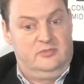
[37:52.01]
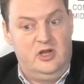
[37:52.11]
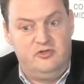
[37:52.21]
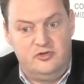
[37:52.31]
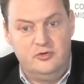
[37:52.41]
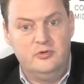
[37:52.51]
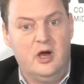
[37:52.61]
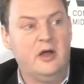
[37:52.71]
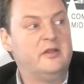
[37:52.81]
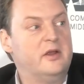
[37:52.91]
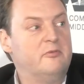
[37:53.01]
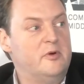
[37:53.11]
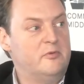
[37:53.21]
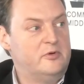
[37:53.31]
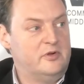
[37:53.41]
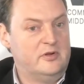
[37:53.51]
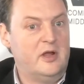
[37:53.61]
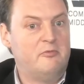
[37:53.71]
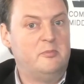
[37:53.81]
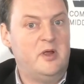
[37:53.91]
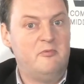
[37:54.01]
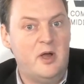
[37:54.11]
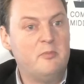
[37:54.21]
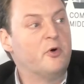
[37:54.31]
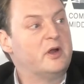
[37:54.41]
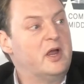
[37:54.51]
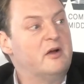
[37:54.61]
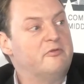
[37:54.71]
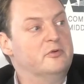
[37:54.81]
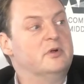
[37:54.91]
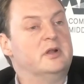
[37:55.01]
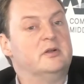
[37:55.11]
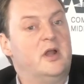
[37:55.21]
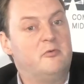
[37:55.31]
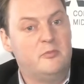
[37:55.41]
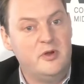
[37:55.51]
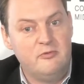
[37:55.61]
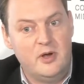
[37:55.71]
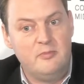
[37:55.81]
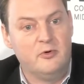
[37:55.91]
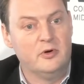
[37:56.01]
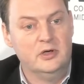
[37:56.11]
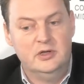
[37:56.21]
issue, I think they would be way more careful, and they would be way more